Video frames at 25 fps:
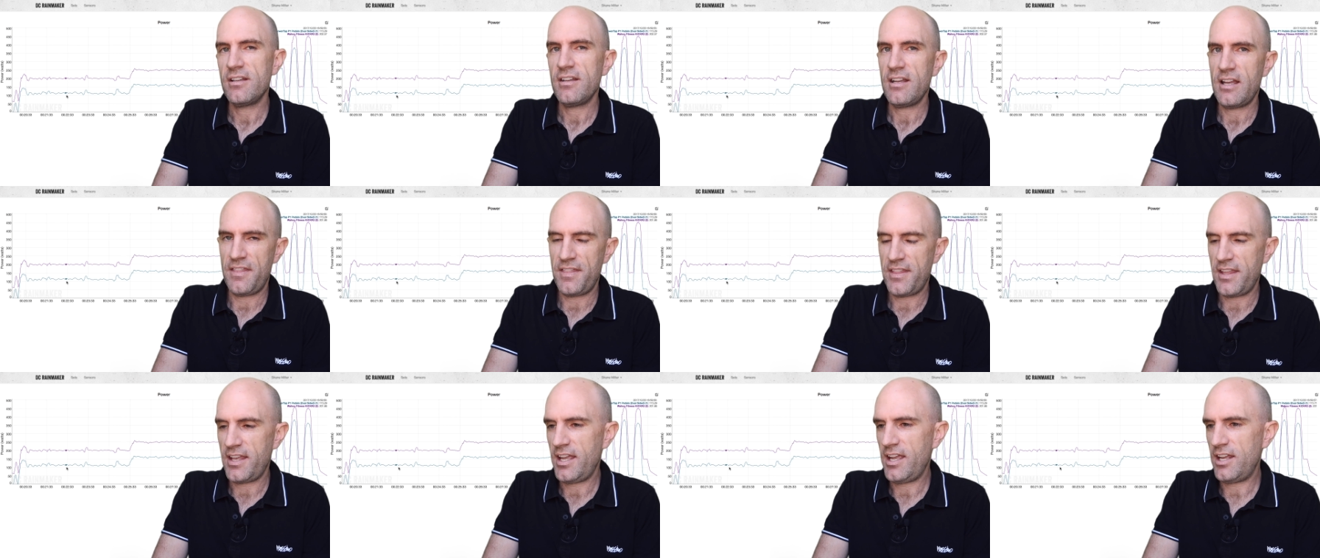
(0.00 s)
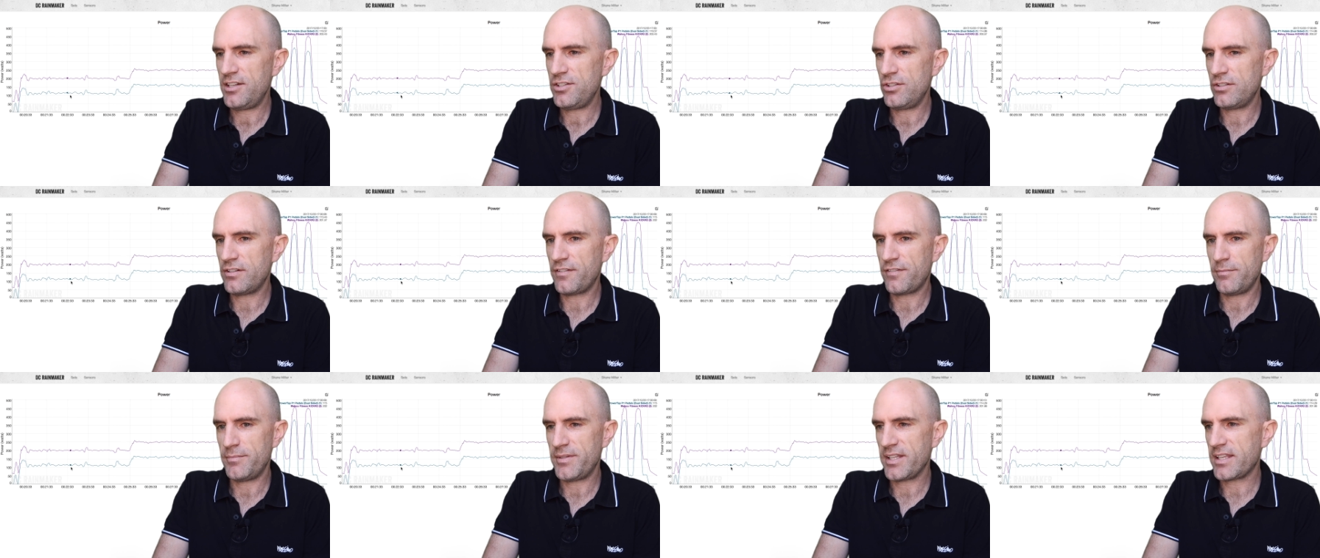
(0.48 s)
and the head
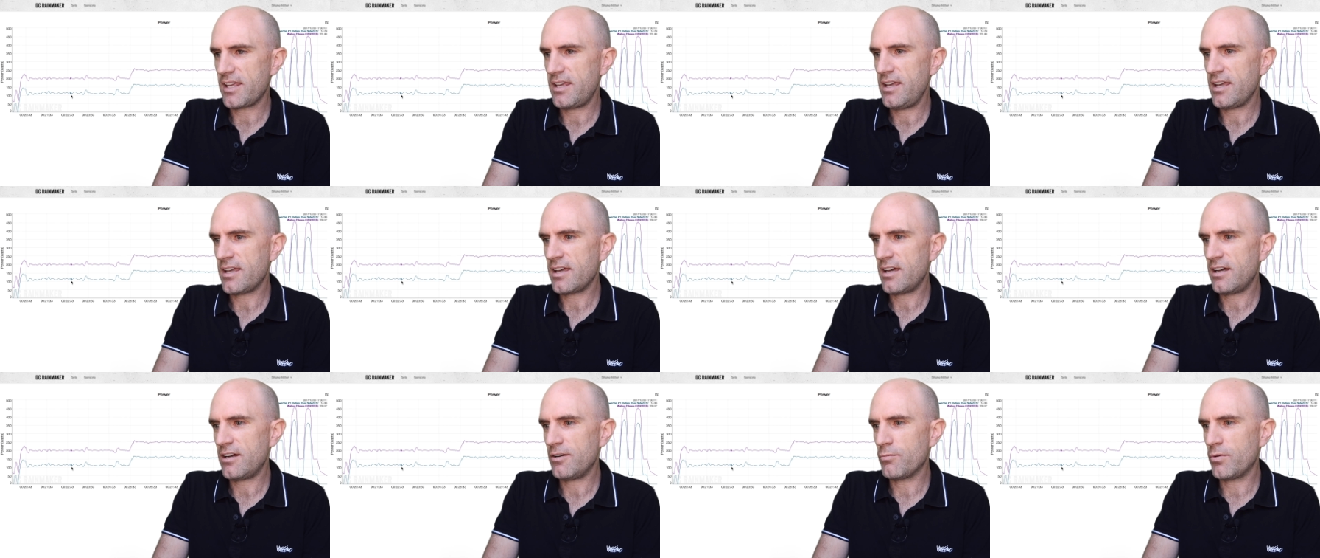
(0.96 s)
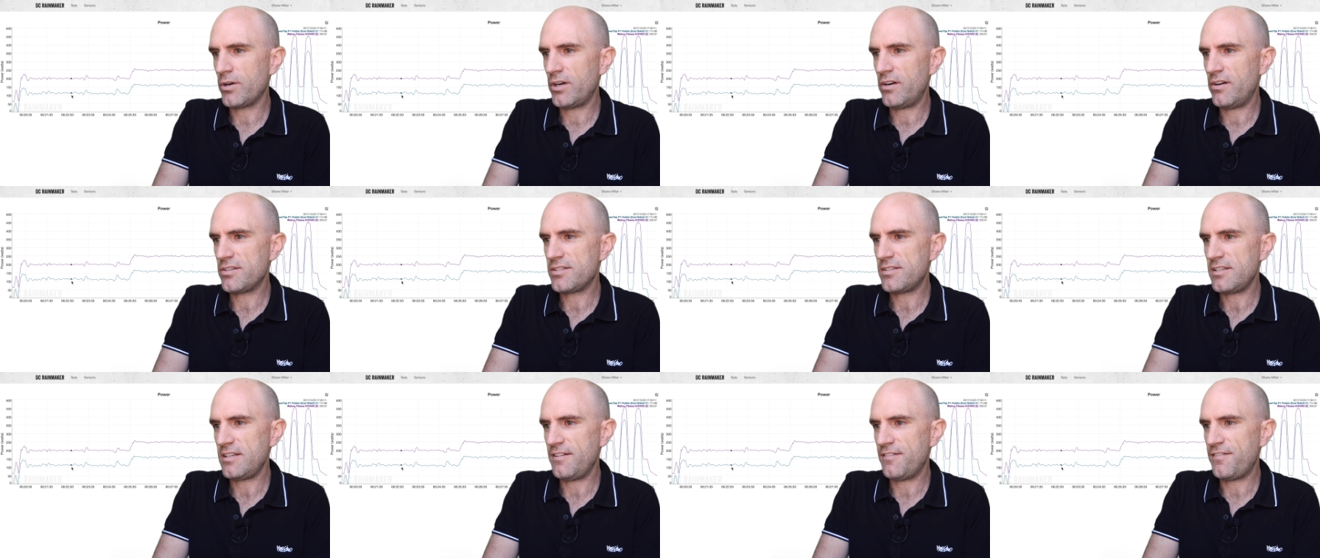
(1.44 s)
unit from the Kickr,
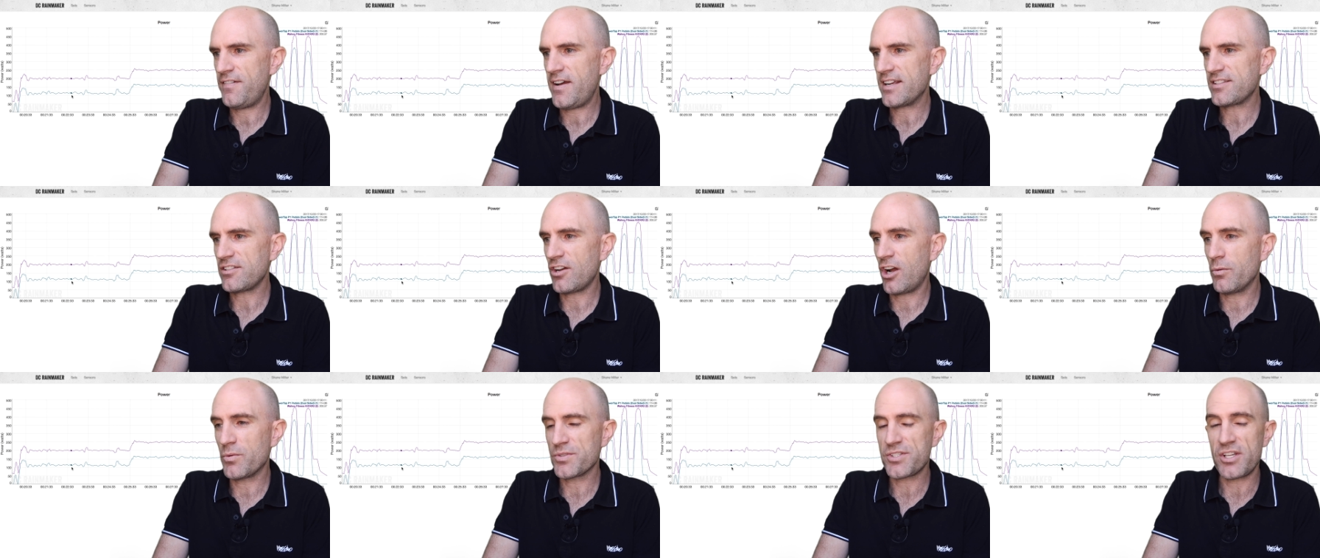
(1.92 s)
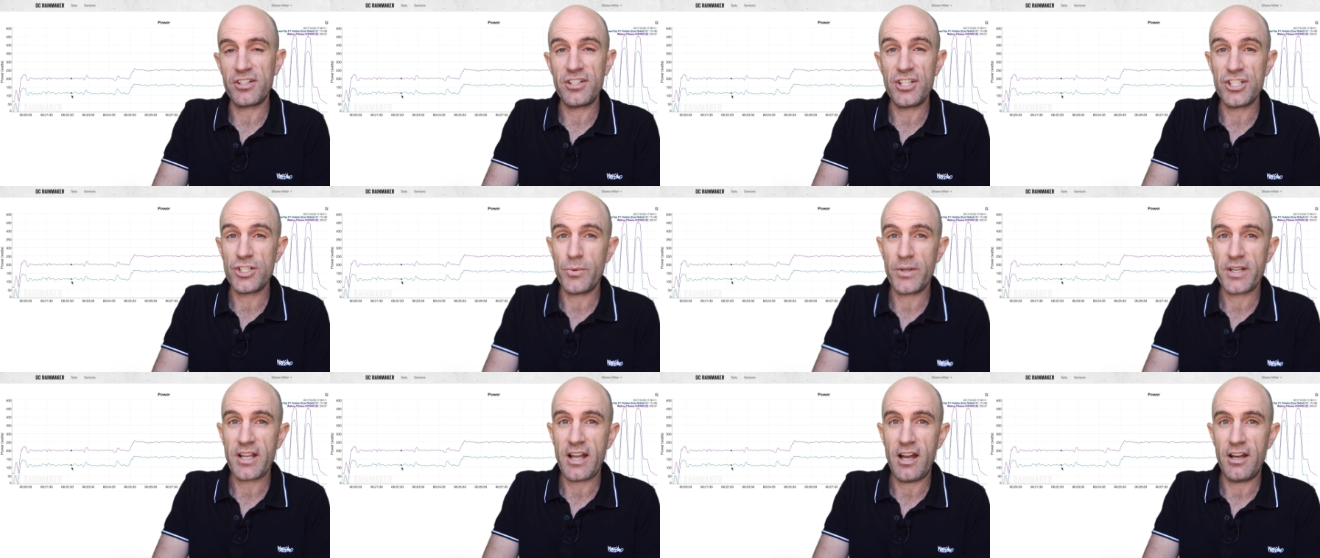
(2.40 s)
whereas in fact I was only
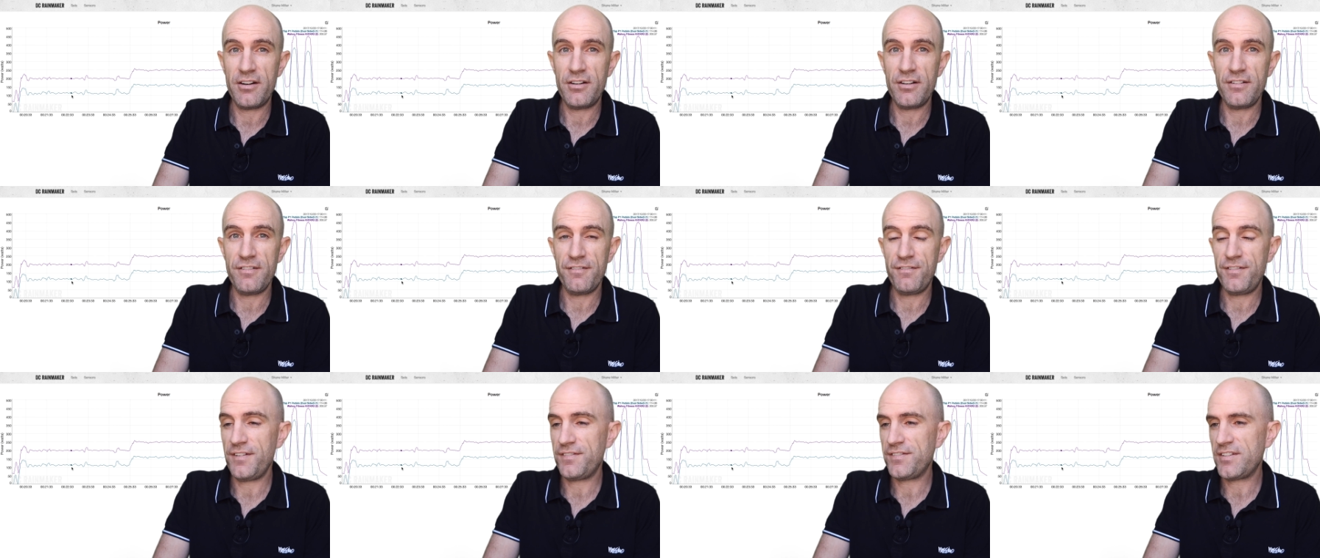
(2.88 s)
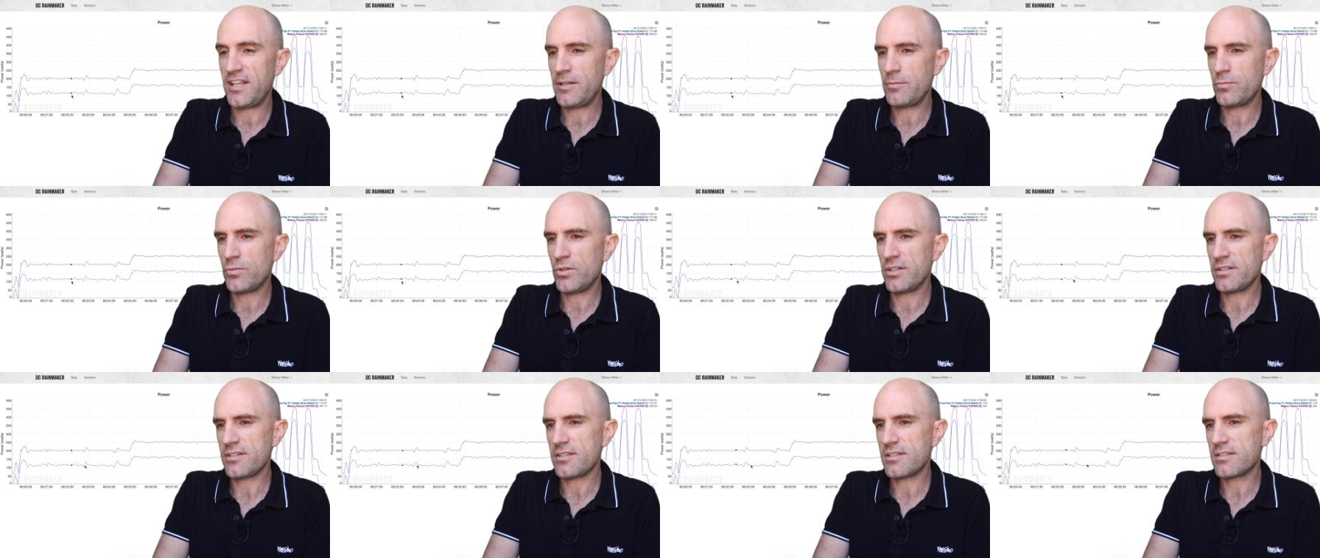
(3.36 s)
doing 115
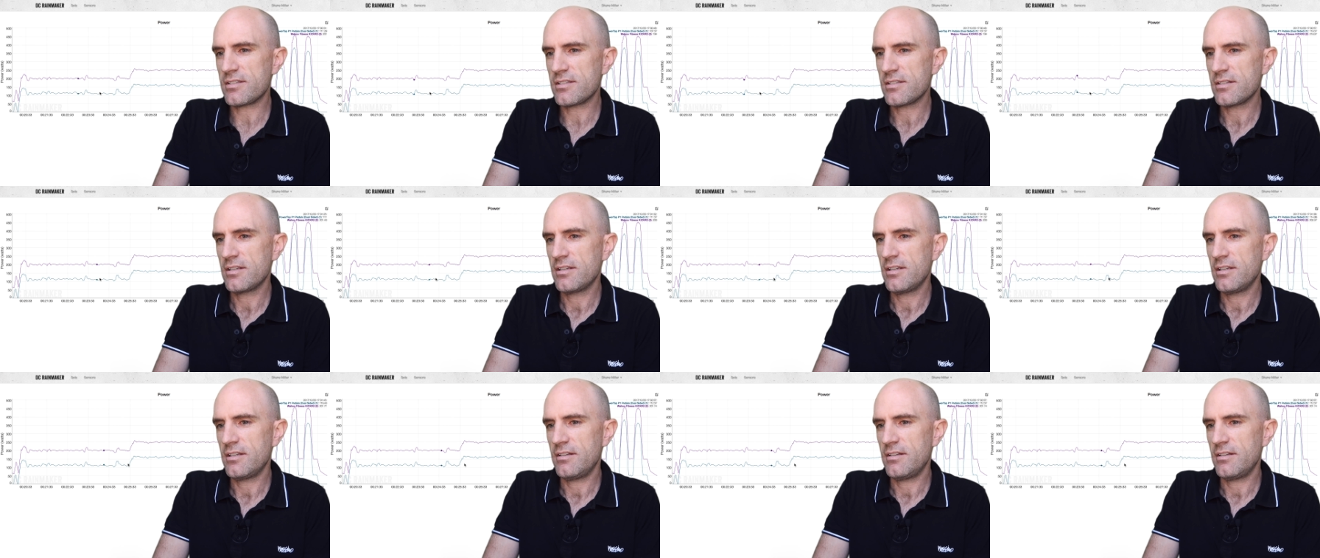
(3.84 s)
watts